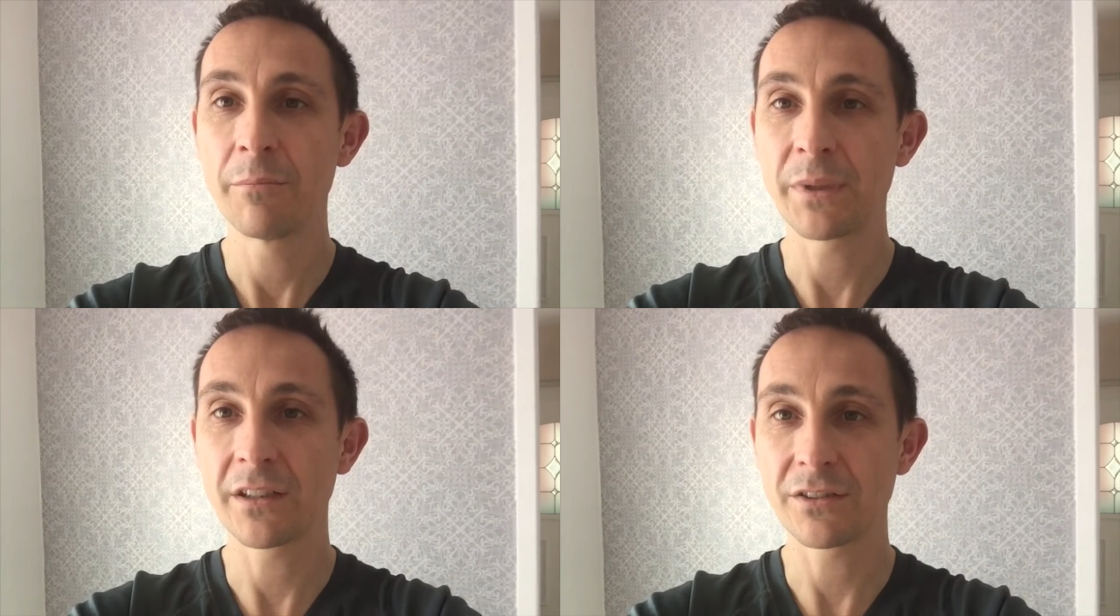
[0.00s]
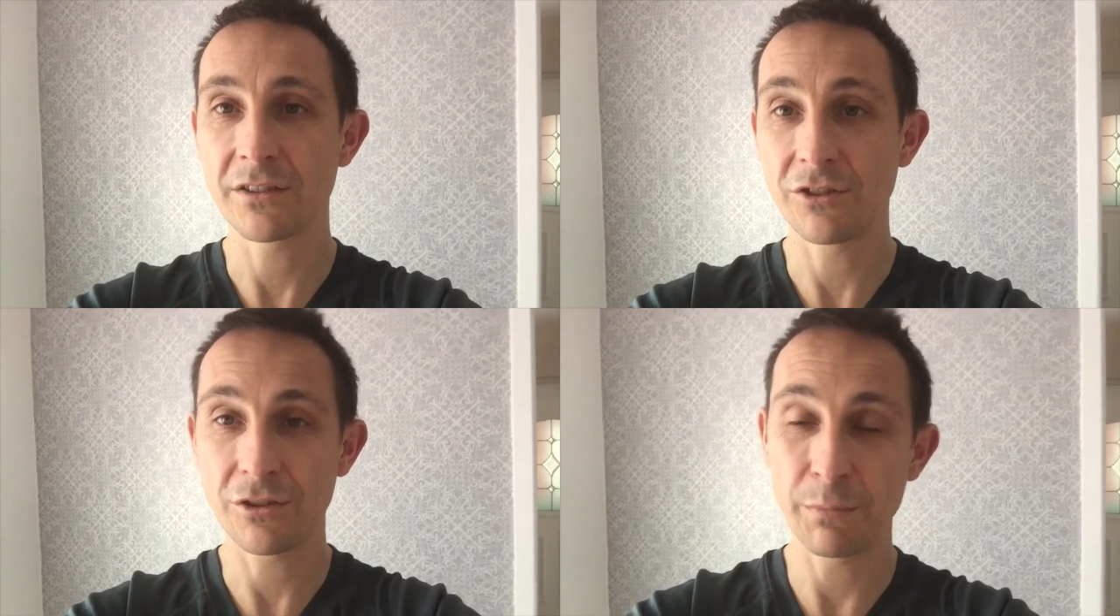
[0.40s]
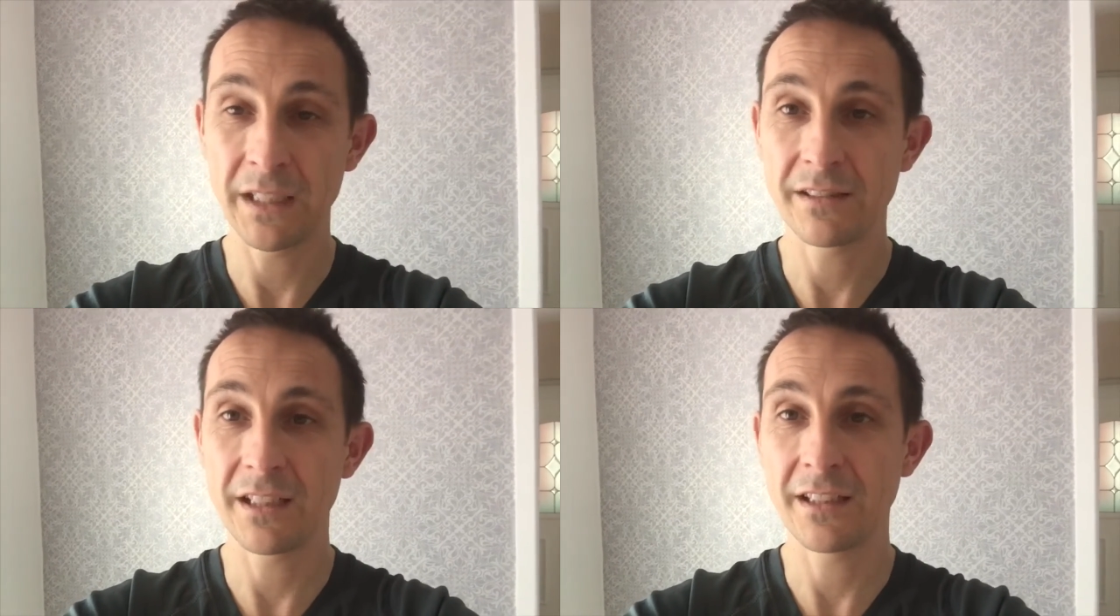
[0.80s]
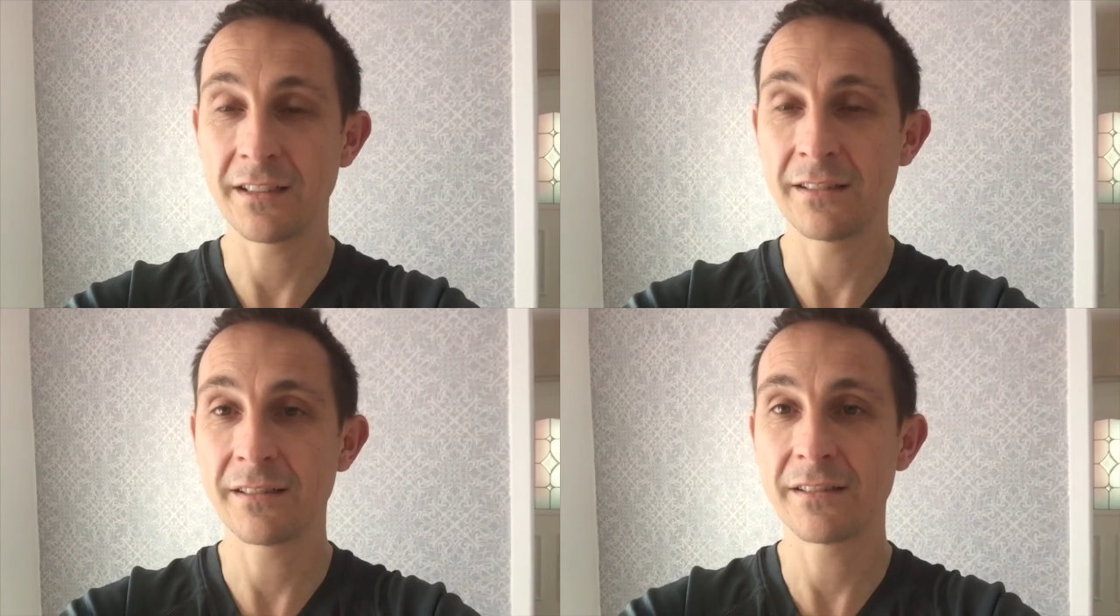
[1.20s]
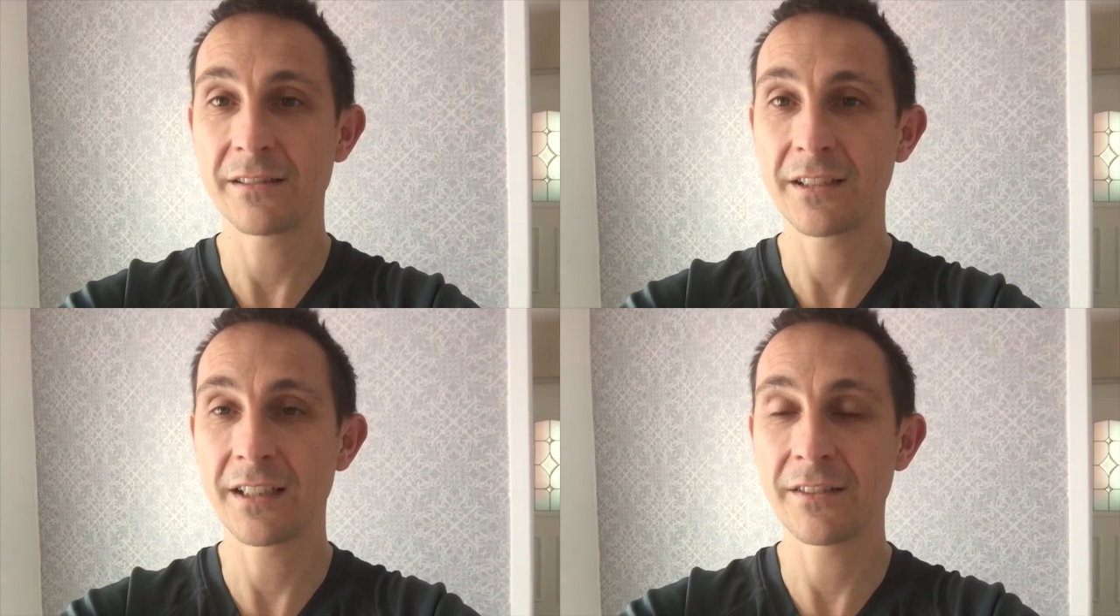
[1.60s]
because it's just maintaining
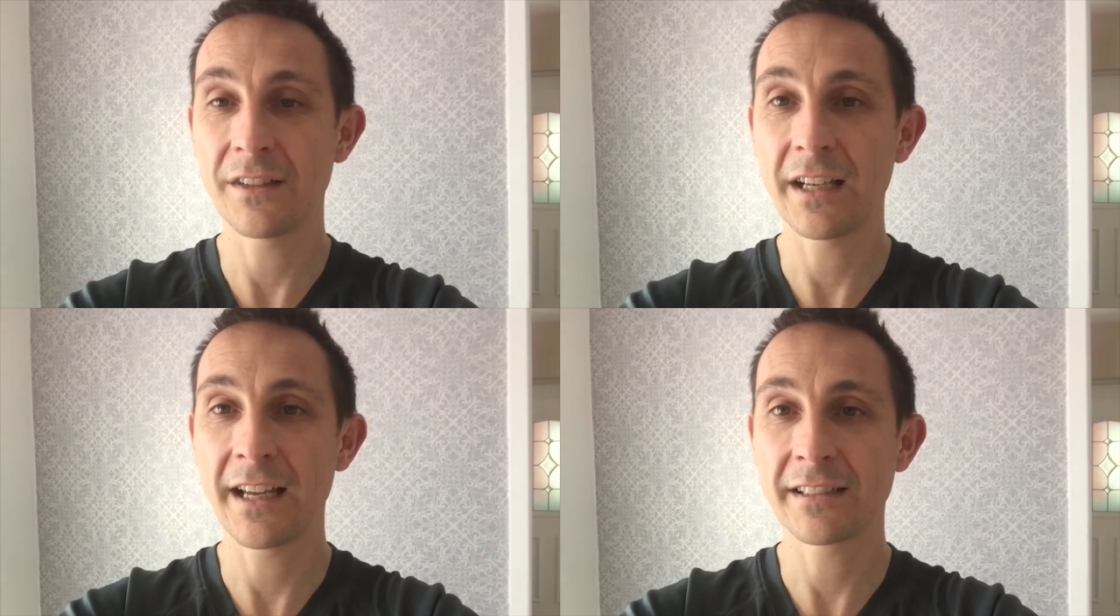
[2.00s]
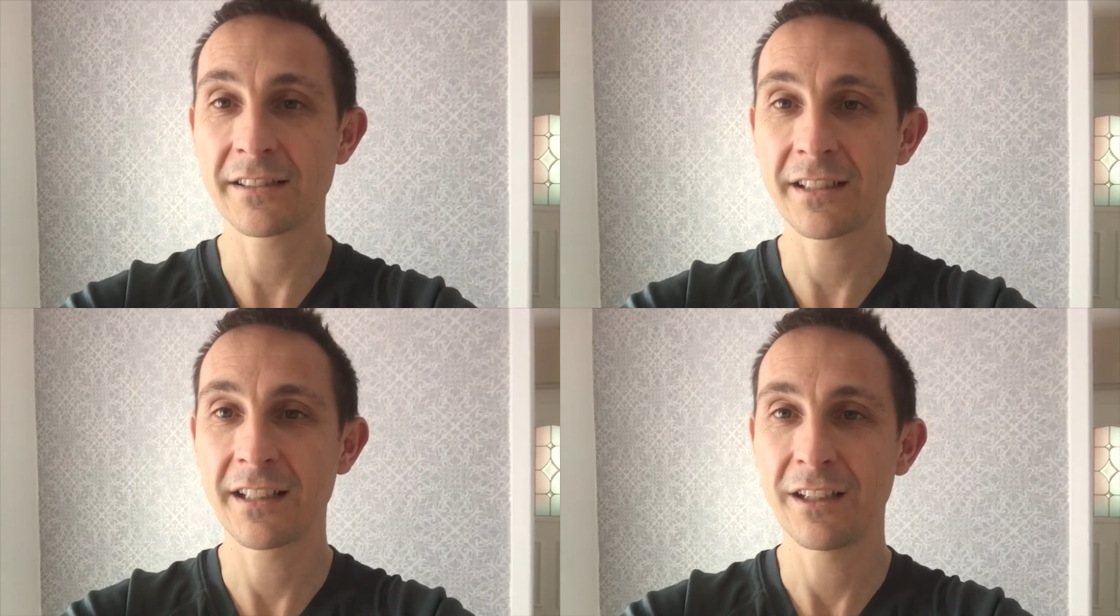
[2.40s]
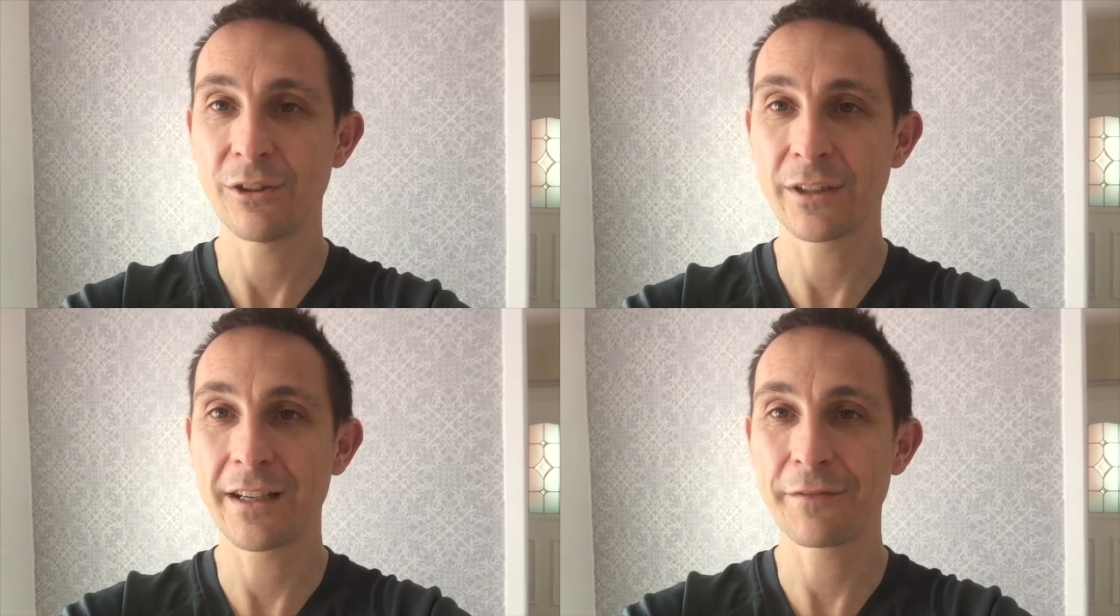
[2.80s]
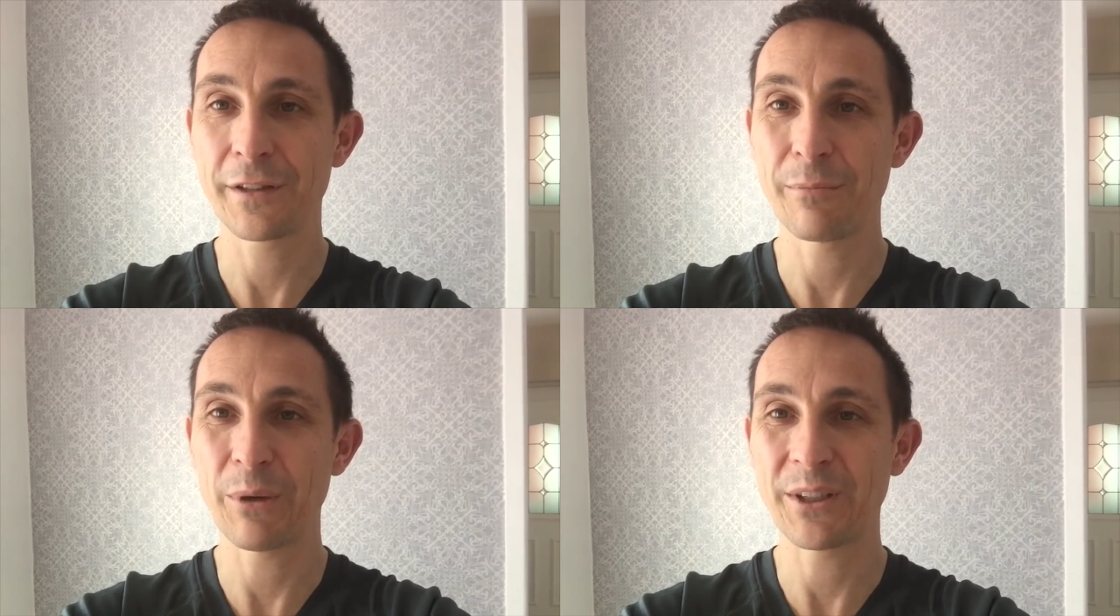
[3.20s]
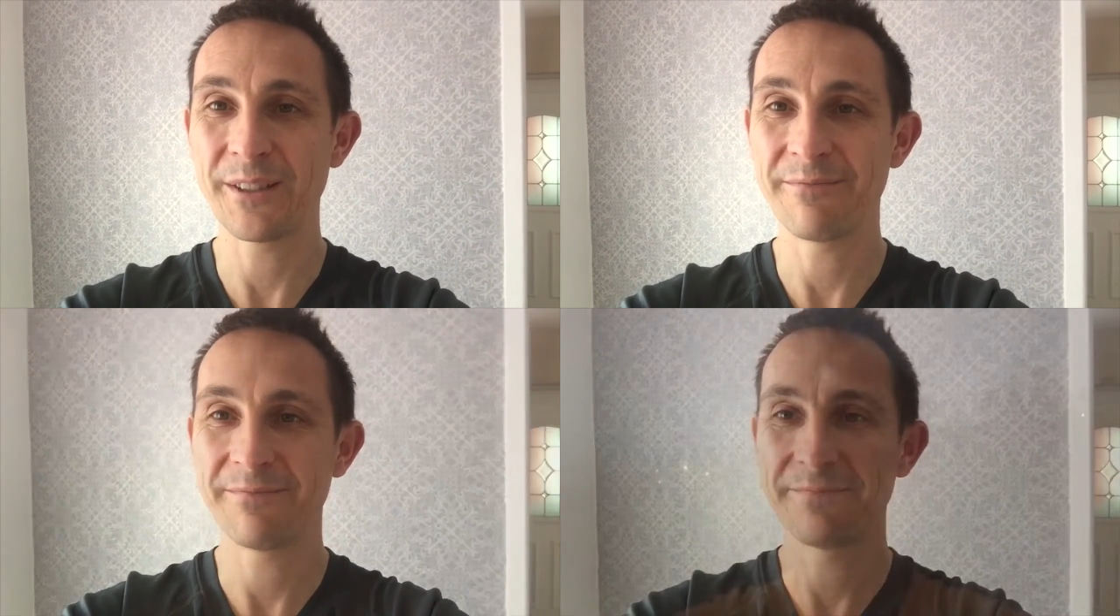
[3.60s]
the legs, looking after the body.